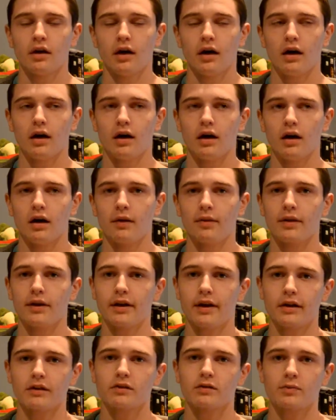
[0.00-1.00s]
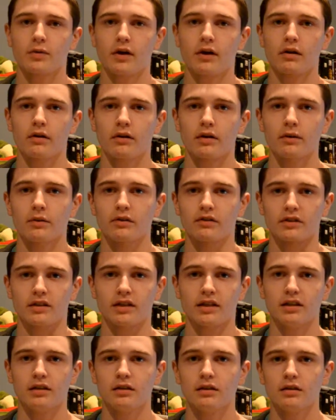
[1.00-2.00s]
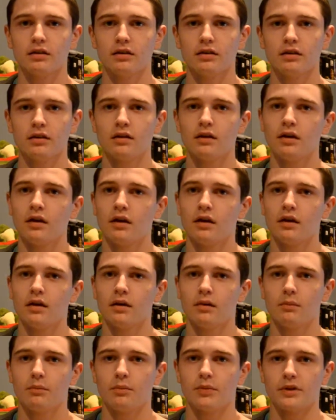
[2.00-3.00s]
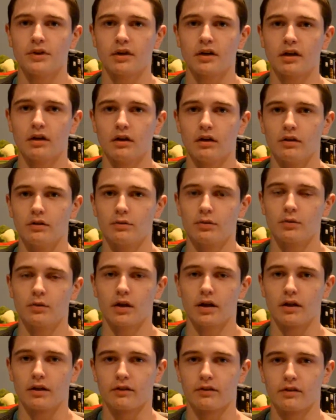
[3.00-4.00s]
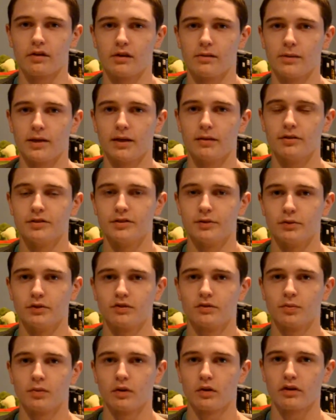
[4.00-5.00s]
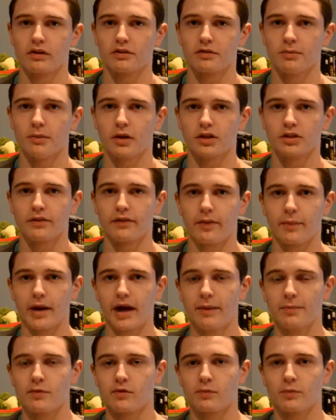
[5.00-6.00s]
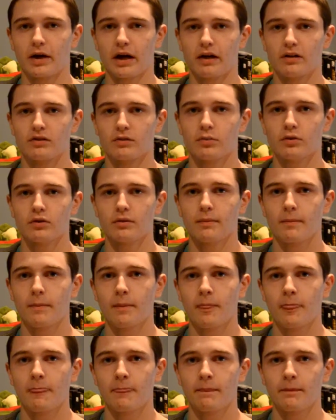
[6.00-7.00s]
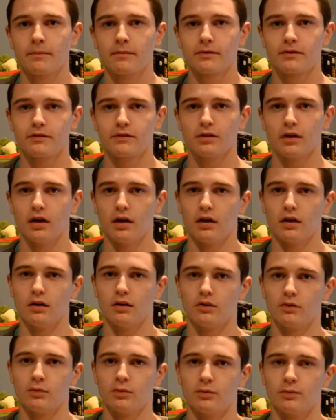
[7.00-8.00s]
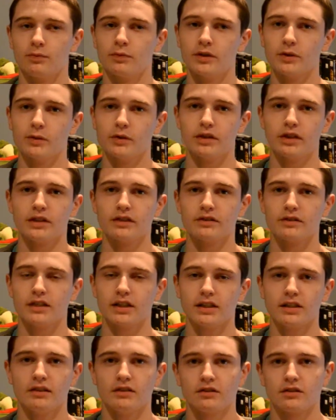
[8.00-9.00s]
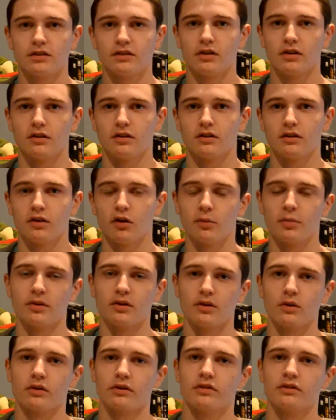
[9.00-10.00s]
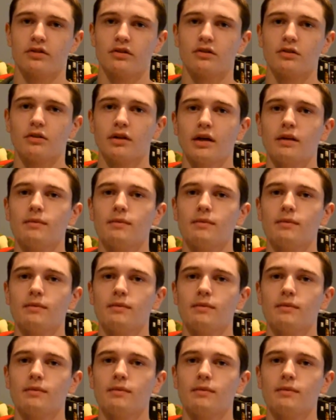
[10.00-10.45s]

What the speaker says: The next priority was a key, because we wanted to be able to explore as much of the map as possible. So we would need keys to open doors to do